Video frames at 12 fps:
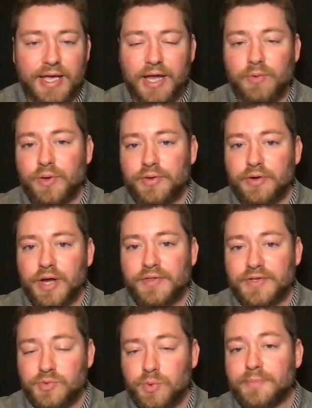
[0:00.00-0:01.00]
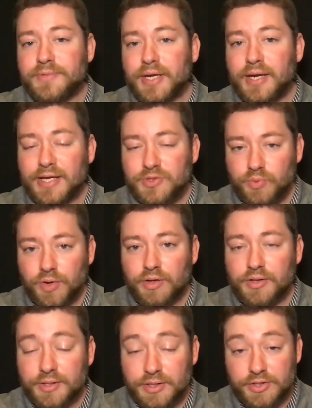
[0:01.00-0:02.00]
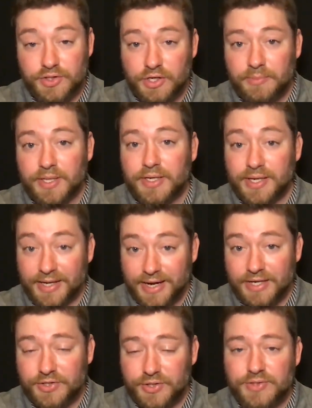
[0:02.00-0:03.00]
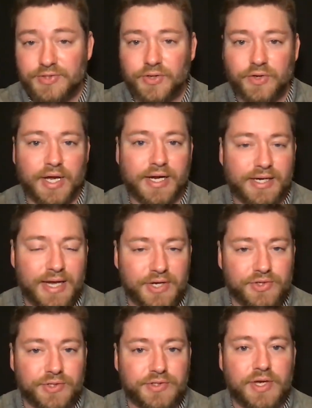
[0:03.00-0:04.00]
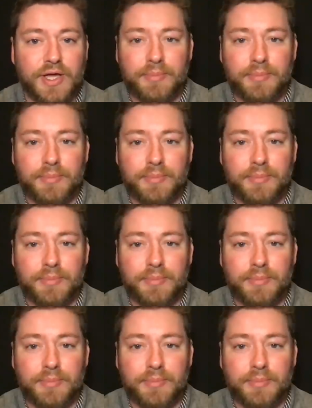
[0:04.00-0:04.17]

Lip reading: and whether or not this website has real and legitimate connections to United Nations,